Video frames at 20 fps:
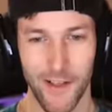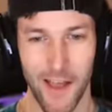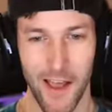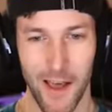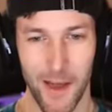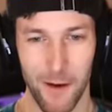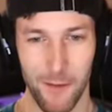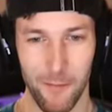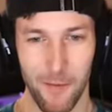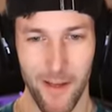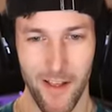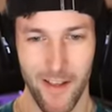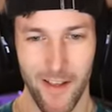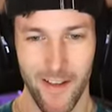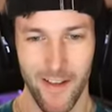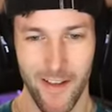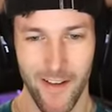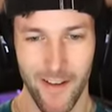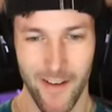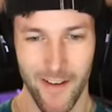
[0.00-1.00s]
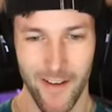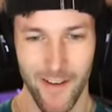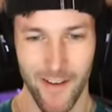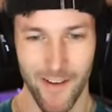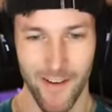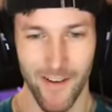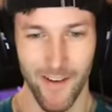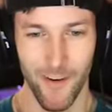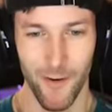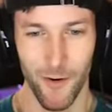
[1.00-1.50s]
look at him.
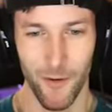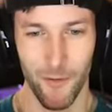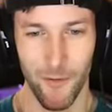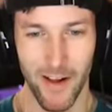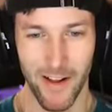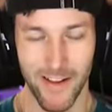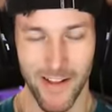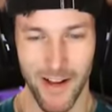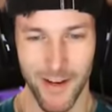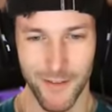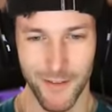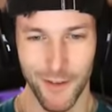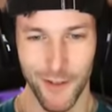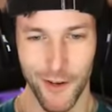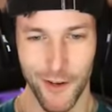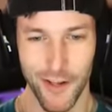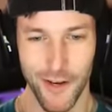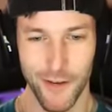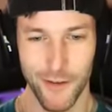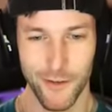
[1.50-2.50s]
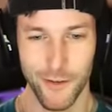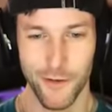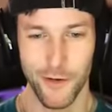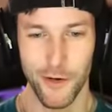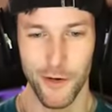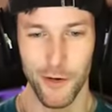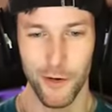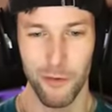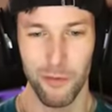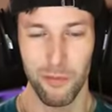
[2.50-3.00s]
Oh my gosh, look at his
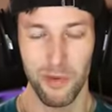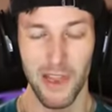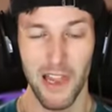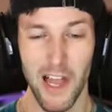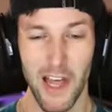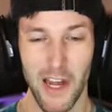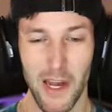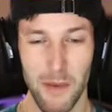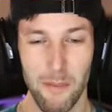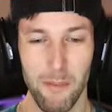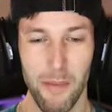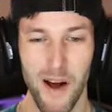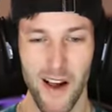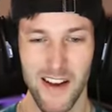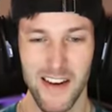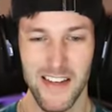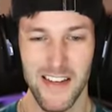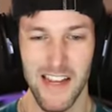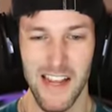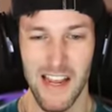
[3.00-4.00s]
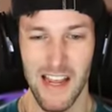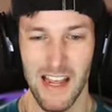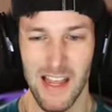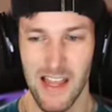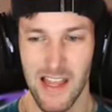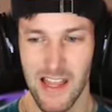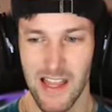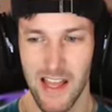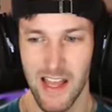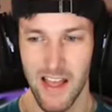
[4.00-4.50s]
two bloody buck
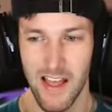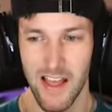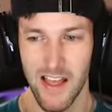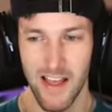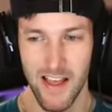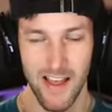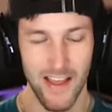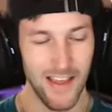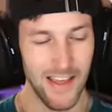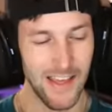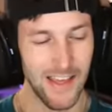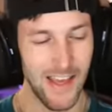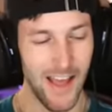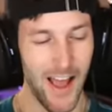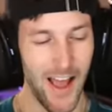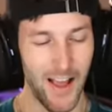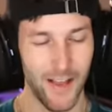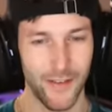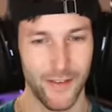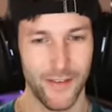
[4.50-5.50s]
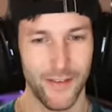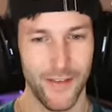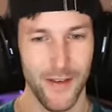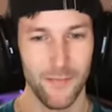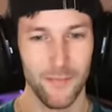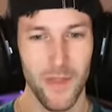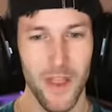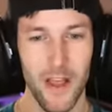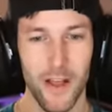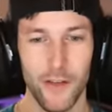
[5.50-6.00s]
teeth. Yes.
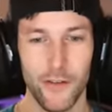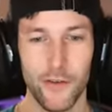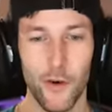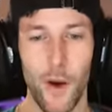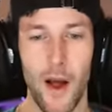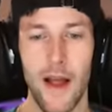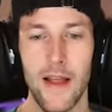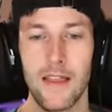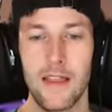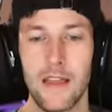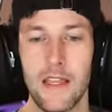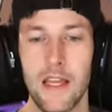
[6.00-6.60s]
So I